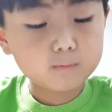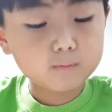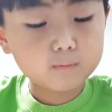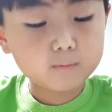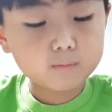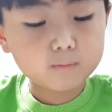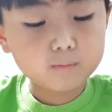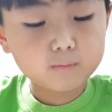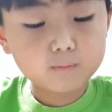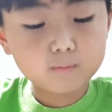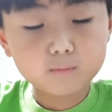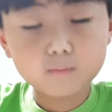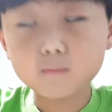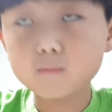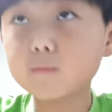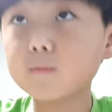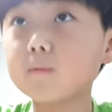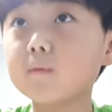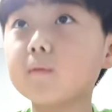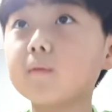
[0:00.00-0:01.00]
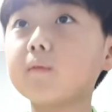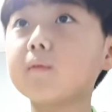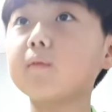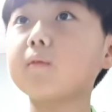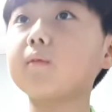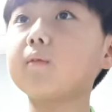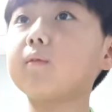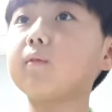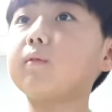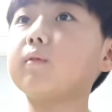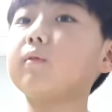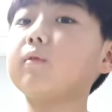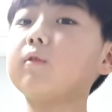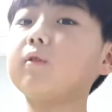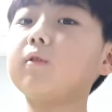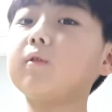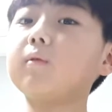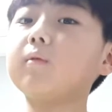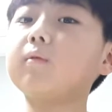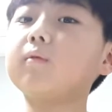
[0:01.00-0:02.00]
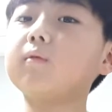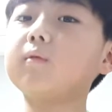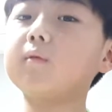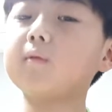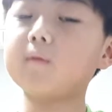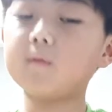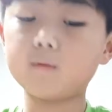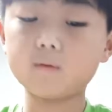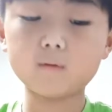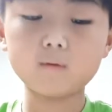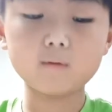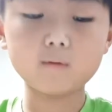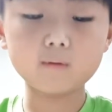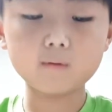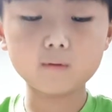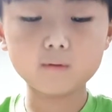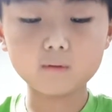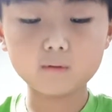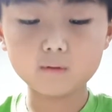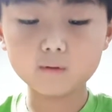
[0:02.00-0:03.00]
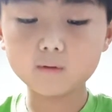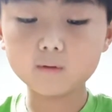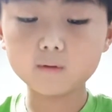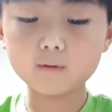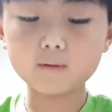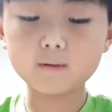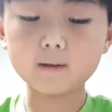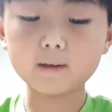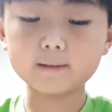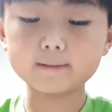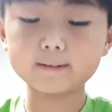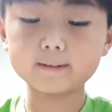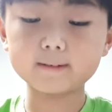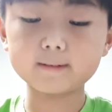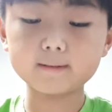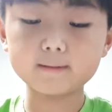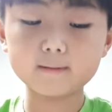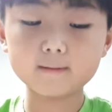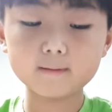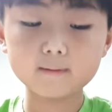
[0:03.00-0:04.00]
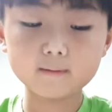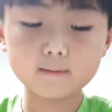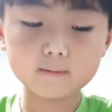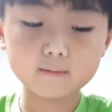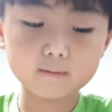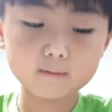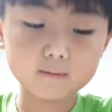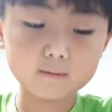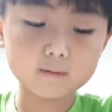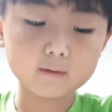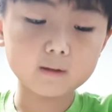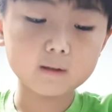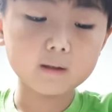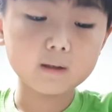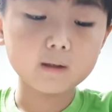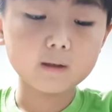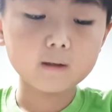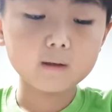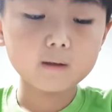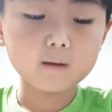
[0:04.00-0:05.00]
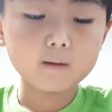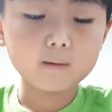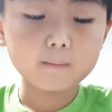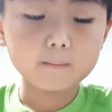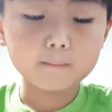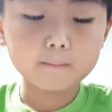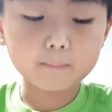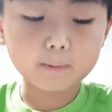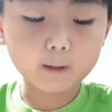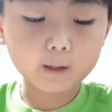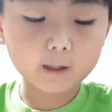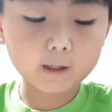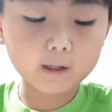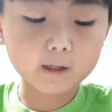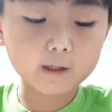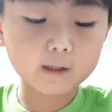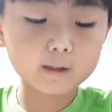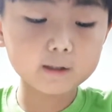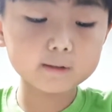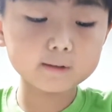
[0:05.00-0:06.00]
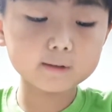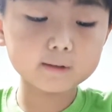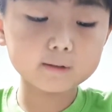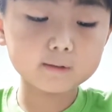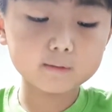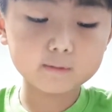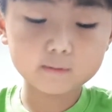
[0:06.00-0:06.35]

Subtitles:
It just said nobody likes them. Huh? Yes. Because? Because